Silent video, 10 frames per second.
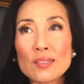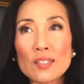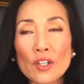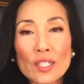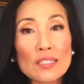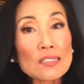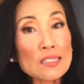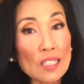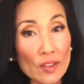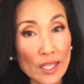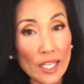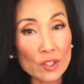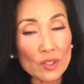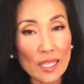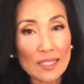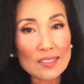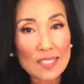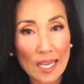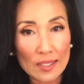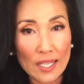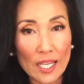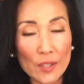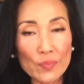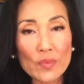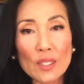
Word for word: starting this Sunday to next Saturday